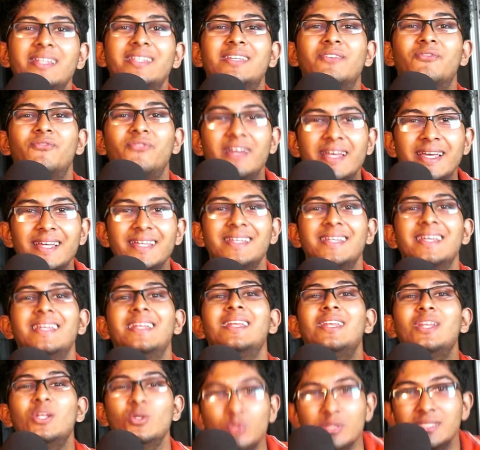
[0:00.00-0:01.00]
the
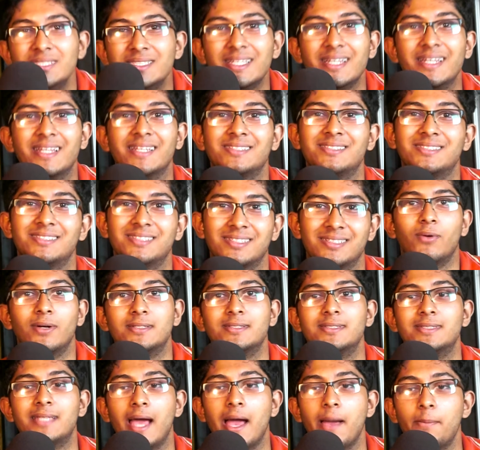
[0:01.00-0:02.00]
freaking loose connection what
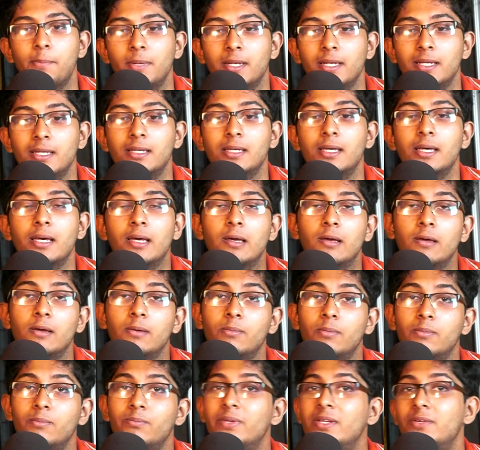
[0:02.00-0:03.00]
is happening
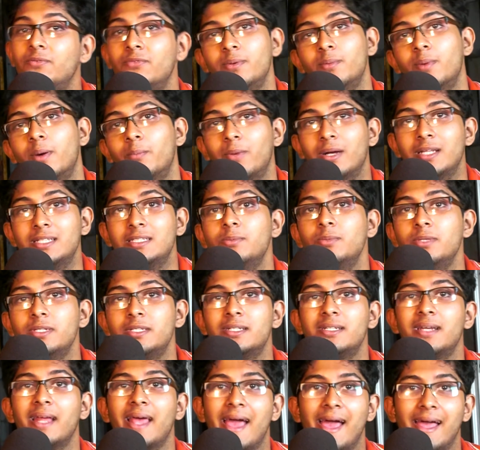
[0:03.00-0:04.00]
between my
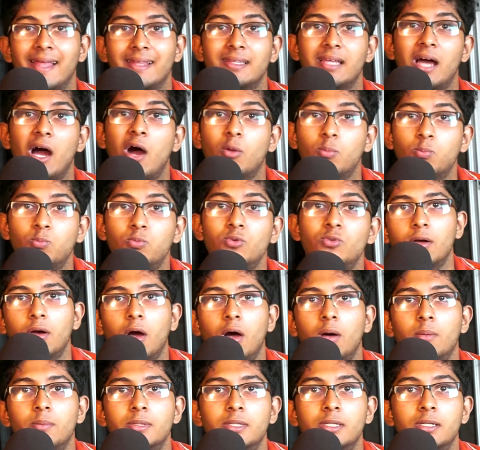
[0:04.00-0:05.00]
multimeter and the output
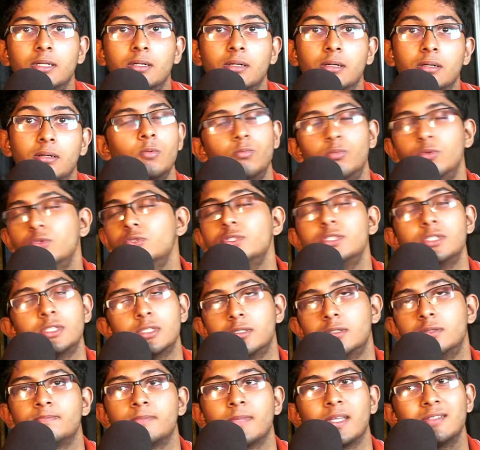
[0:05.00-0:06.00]
of the
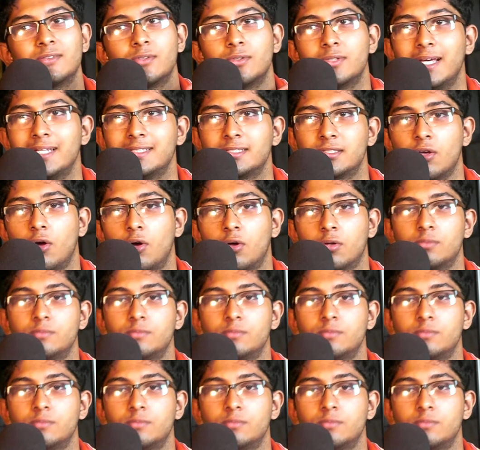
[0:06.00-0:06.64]
booster. So that's gone.